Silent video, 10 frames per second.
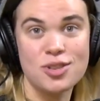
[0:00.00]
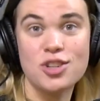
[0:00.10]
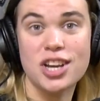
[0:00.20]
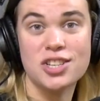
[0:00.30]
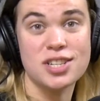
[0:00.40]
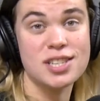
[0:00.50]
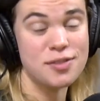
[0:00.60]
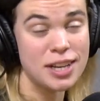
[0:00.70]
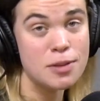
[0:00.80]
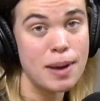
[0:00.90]
suggestions,
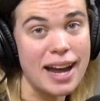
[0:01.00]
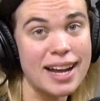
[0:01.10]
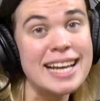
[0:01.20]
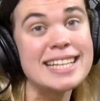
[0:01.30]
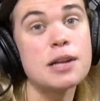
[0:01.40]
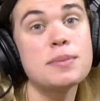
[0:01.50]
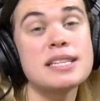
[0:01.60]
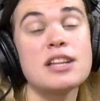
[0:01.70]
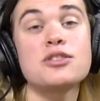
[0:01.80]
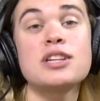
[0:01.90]
feedback can be
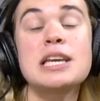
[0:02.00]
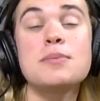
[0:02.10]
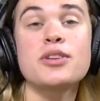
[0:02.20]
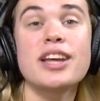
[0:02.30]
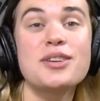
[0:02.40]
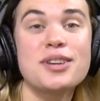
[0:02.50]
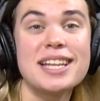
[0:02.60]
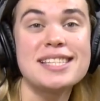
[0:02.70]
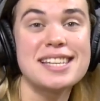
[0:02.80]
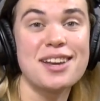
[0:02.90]
sent to the email that you
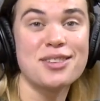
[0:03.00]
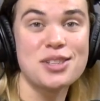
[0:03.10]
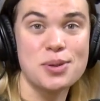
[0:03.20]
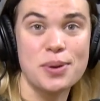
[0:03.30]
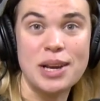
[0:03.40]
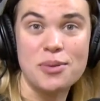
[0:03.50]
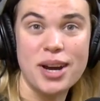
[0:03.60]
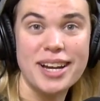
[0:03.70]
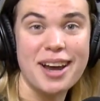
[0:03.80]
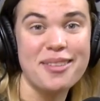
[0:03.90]
can see on the screen
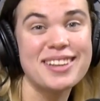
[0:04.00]
right now.